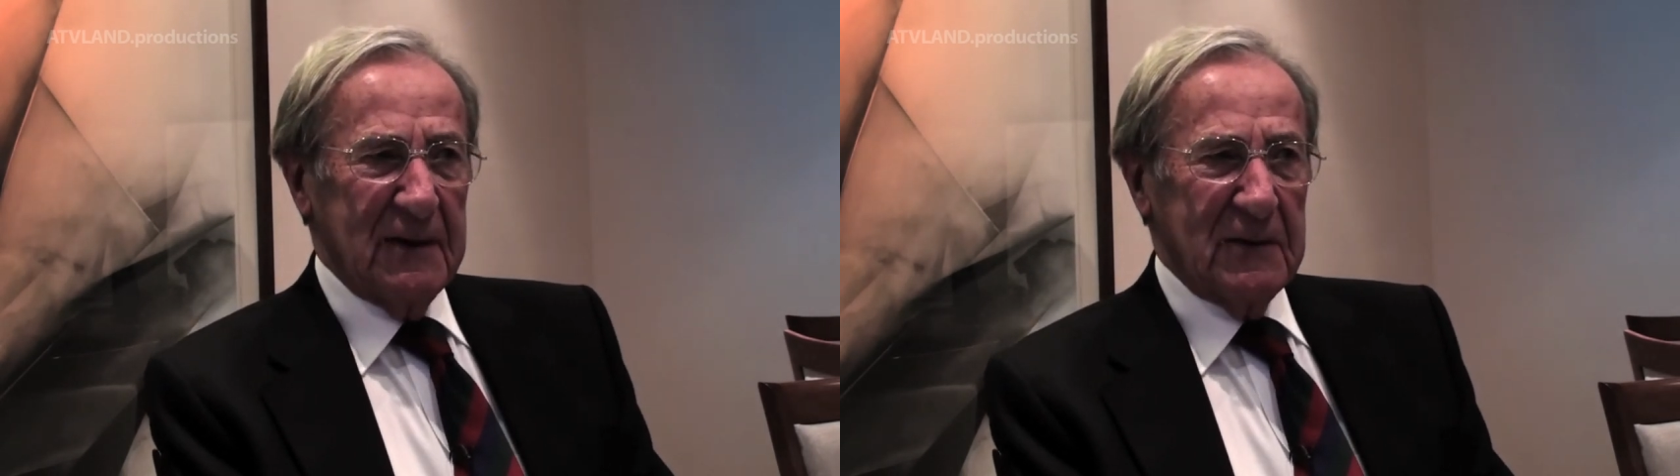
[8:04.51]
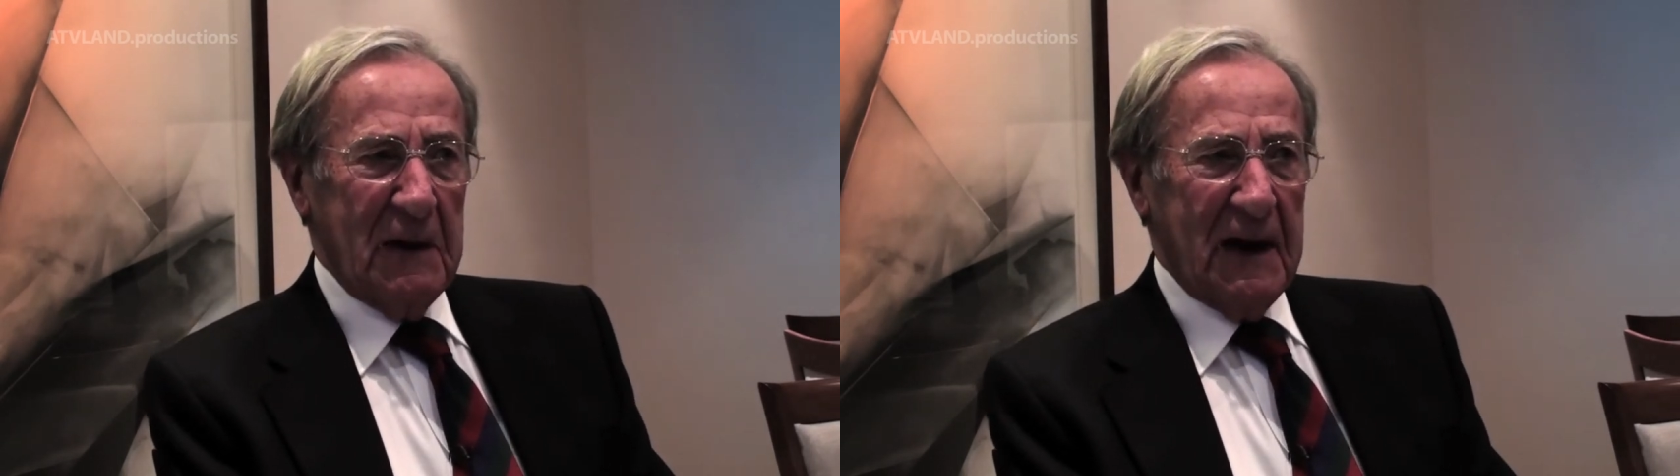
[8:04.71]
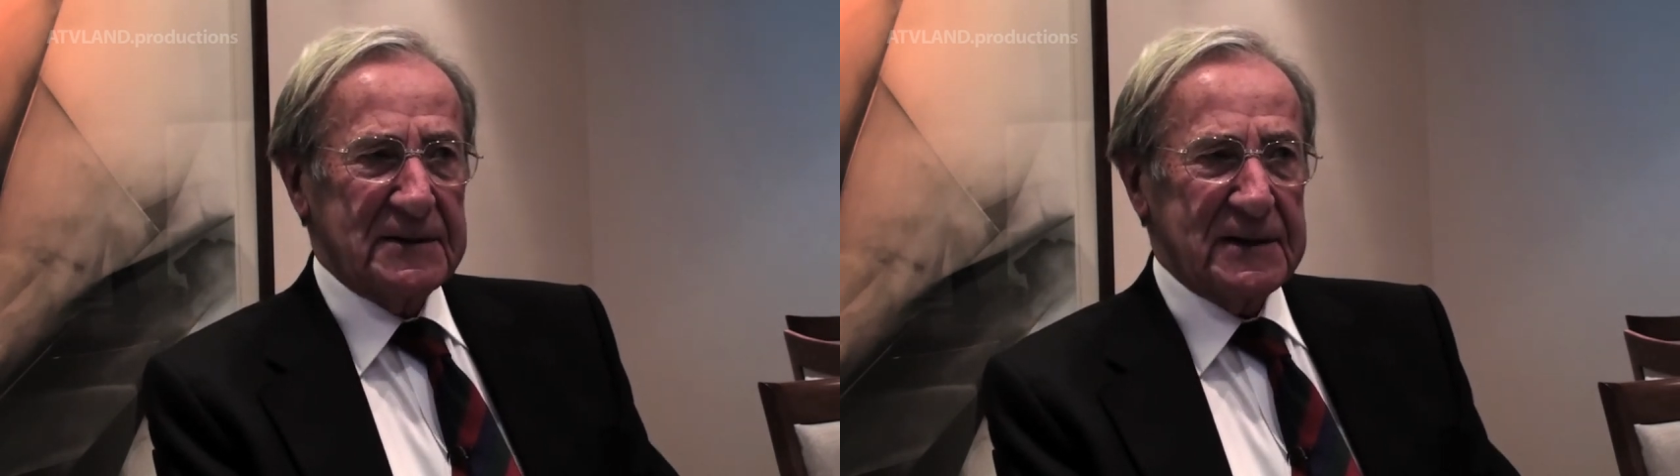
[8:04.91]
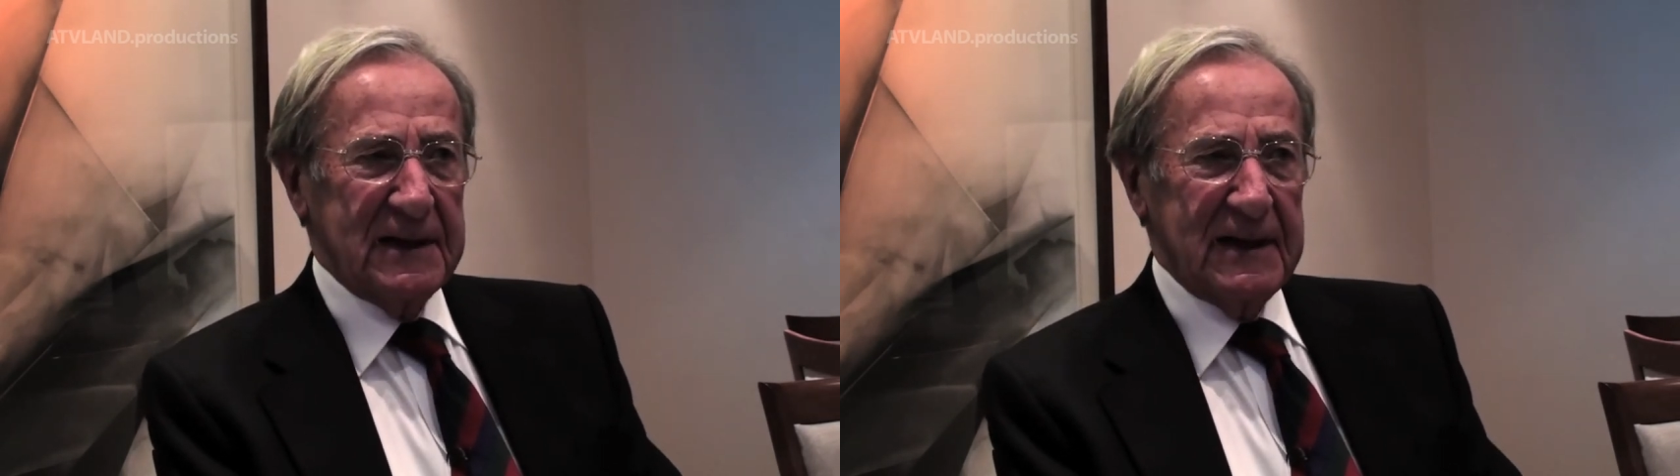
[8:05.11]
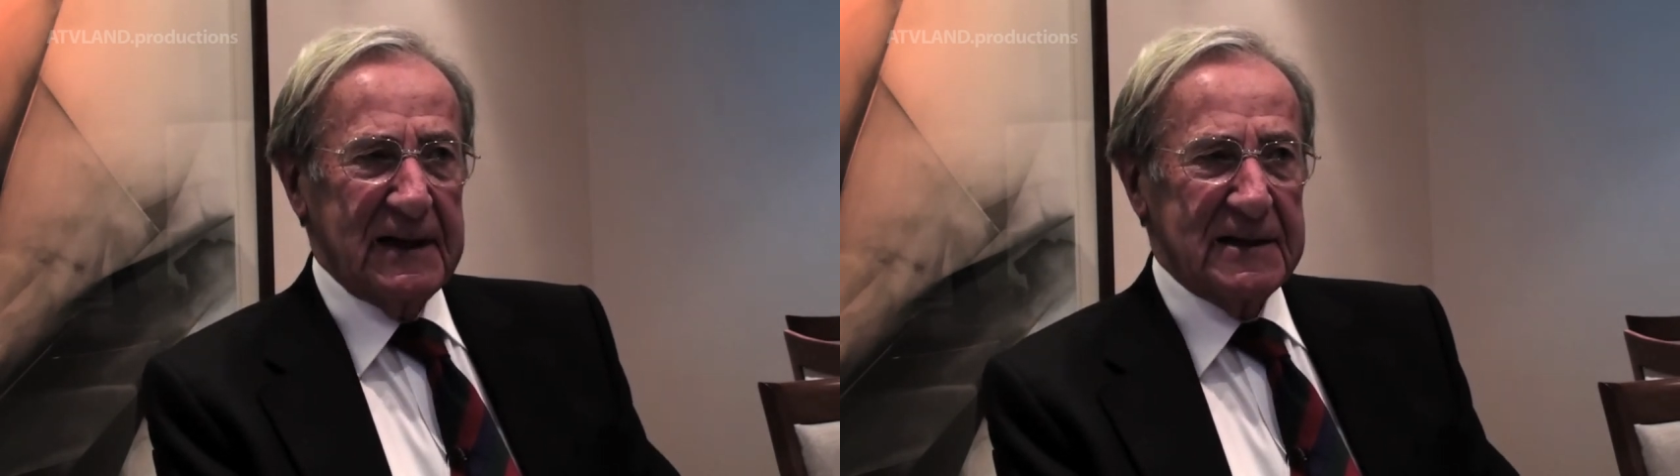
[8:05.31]
you know,
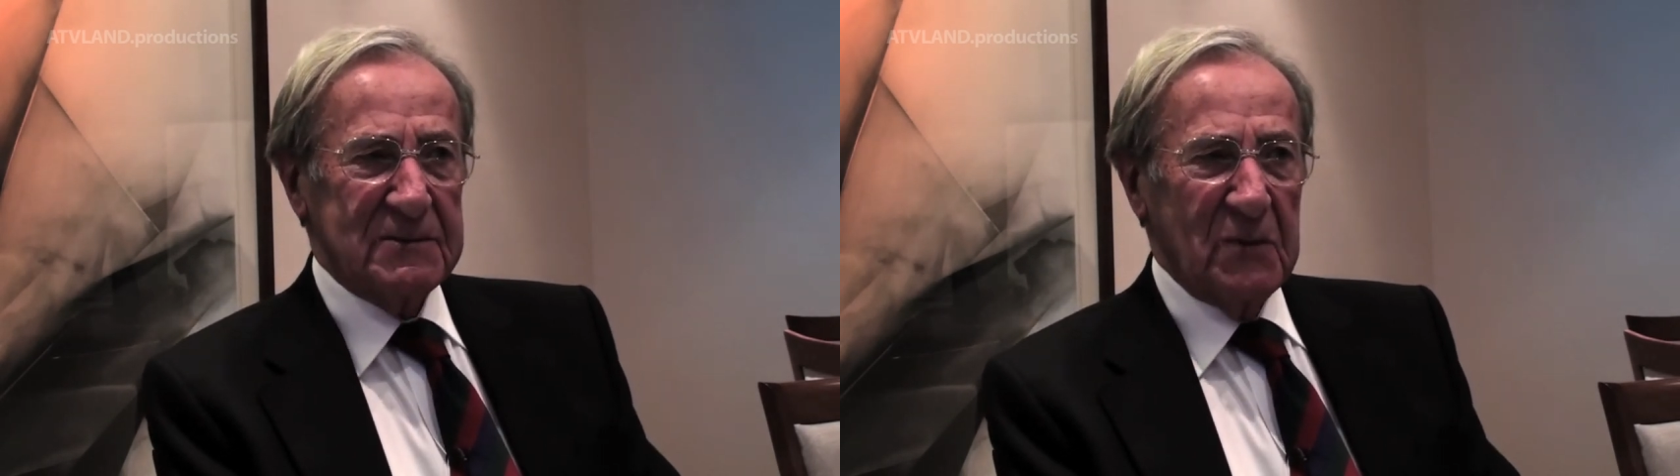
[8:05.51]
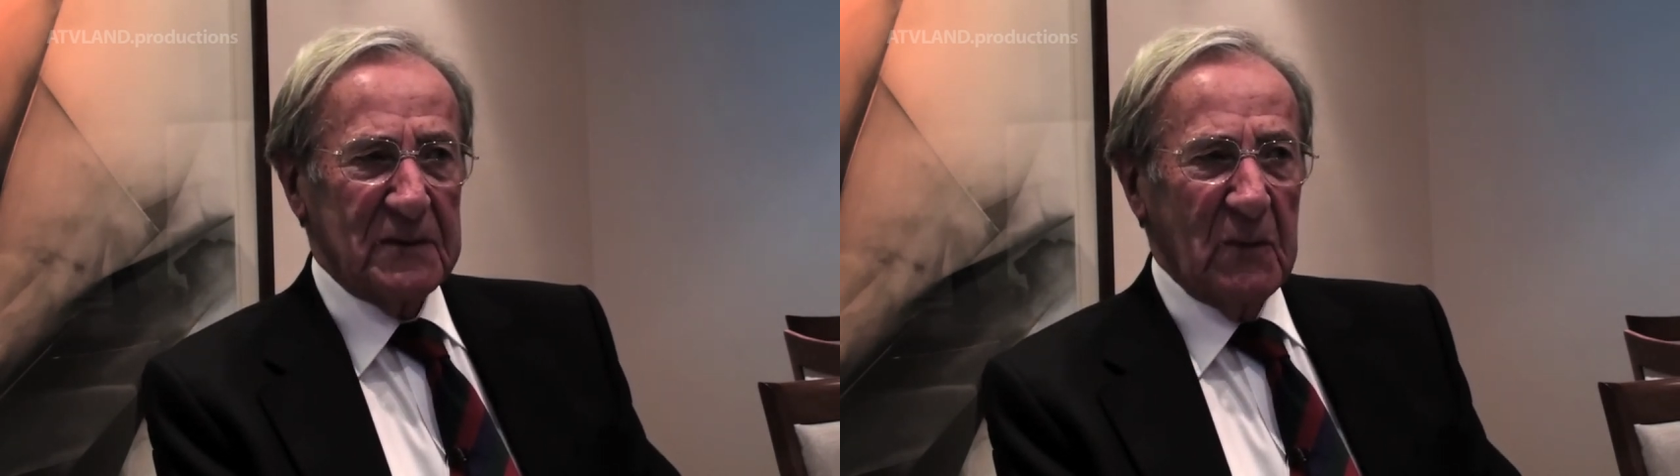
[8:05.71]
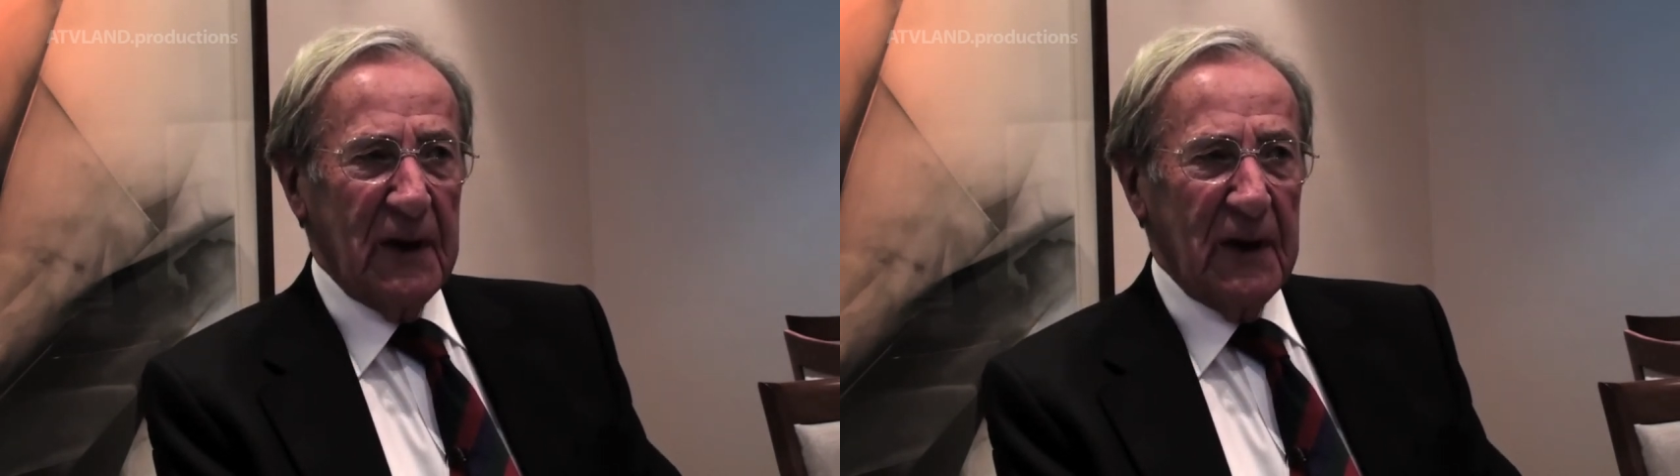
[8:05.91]
asking kids what,